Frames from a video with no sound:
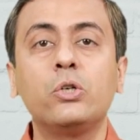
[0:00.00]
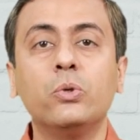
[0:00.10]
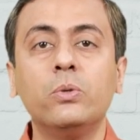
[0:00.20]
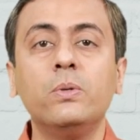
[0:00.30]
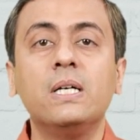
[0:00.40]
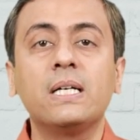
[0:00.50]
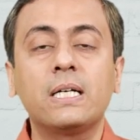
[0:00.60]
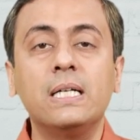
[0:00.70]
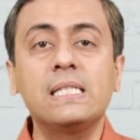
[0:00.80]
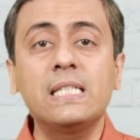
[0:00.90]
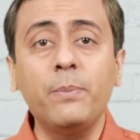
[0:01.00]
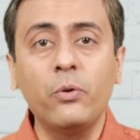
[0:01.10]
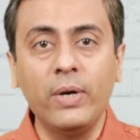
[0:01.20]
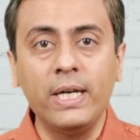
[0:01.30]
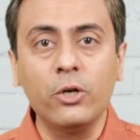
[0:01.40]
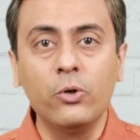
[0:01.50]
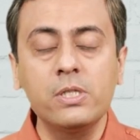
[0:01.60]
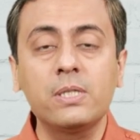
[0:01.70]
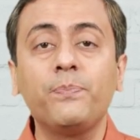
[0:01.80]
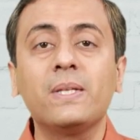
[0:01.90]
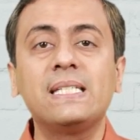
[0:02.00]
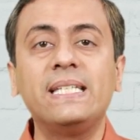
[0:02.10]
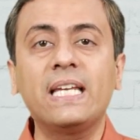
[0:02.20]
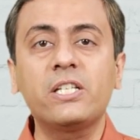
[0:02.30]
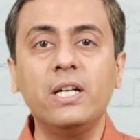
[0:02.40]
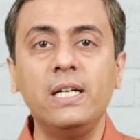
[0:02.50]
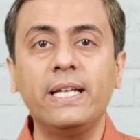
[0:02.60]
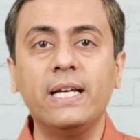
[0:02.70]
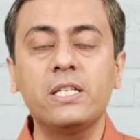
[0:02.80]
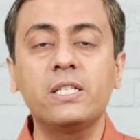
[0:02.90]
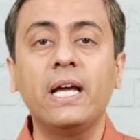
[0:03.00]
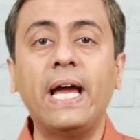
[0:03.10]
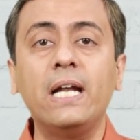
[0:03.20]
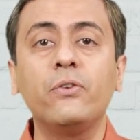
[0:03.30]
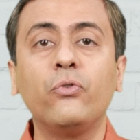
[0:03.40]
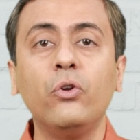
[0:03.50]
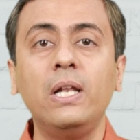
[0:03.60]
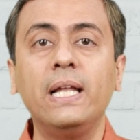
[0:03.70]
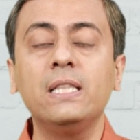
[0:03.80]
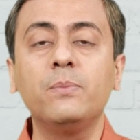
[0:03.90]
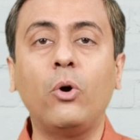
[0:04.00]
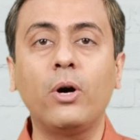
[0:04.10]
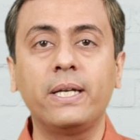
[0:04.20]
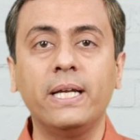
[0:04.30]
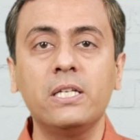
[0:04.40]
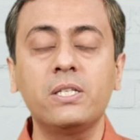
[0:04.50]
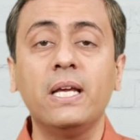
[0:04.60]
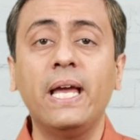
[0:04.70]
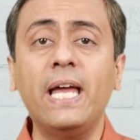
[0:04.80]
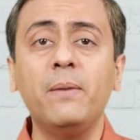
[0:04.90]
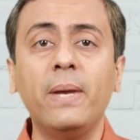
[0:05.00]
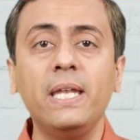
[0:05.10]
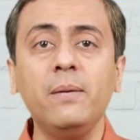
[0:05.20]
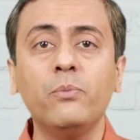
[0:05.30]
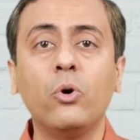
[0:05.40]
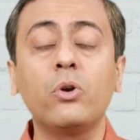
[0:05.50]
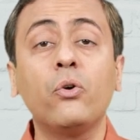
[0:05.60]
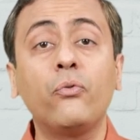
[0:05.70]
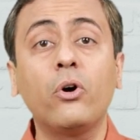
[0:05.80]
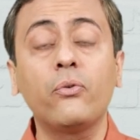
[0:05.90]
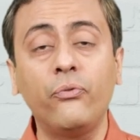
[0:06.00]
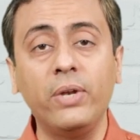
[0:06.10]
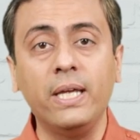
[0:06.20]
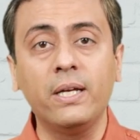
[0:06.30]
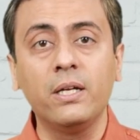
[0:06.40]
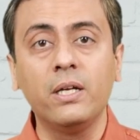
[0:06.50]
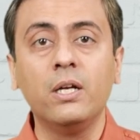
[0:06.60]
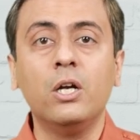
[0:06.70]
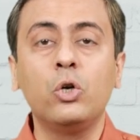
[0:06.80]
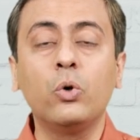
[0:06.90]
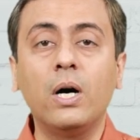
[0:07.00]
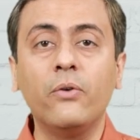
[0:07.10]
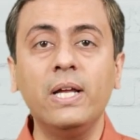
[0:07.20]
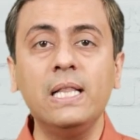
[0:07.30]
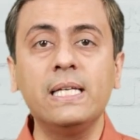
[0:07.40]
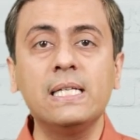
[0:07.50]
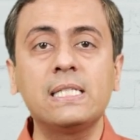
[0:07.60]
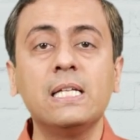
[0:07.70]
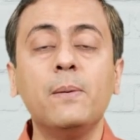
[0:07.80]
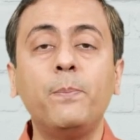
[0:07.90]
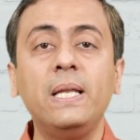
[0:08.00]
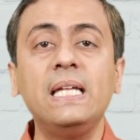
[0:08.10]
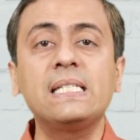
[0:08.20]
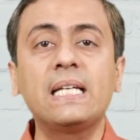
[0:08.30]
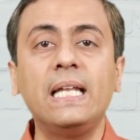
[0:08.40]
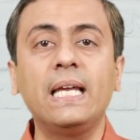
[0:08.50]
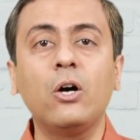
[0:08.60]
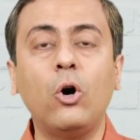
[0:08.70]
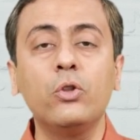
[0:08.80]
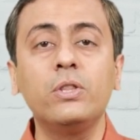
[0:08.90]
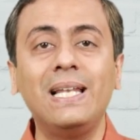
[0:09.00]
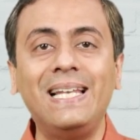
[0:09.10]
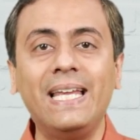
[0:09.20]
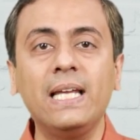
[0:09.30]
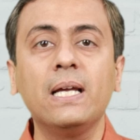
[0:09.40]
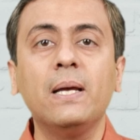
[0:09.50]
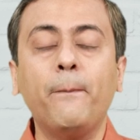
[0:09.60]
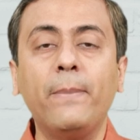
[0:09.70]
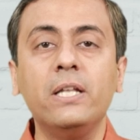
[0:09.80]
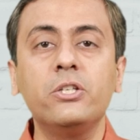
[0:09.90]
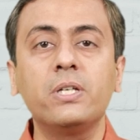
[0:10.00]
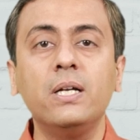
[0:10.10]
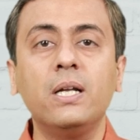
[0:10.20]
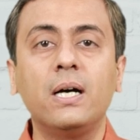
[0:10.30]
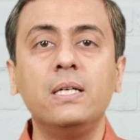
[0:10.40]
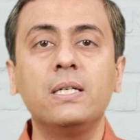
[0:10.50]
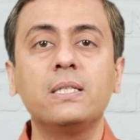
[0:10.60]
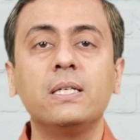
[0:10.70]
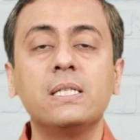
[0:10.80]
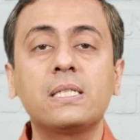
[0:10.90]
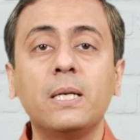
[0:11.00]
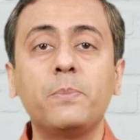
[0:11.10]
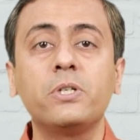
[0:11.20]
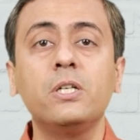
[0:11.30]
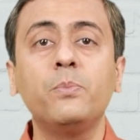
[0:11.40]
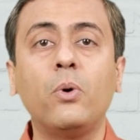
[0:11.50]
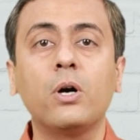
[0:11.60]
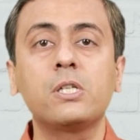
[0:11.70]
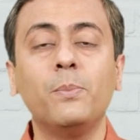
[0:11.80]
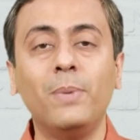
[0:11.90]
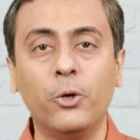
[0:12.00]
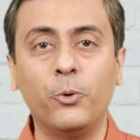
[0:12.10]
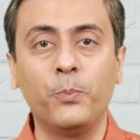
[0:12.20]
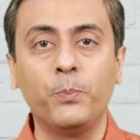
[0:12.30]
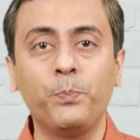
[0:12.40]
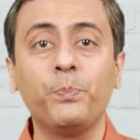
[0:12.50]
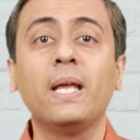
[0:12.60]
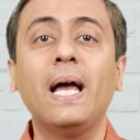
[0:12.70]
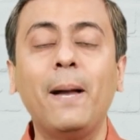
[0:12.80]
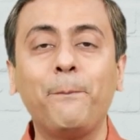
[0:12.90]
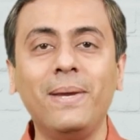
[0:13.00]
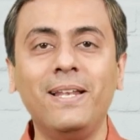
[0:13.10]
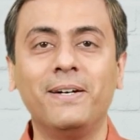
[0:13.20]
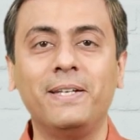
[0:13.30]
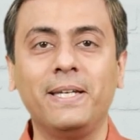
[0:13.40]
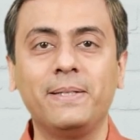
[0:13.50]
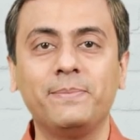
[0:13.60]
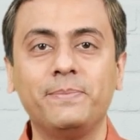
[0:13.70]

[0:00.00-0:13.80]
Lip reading: to concept videos, sectional test and full length mock test and many more for free. To avail this, please click on the link mentioned under the description box below. Happy learning.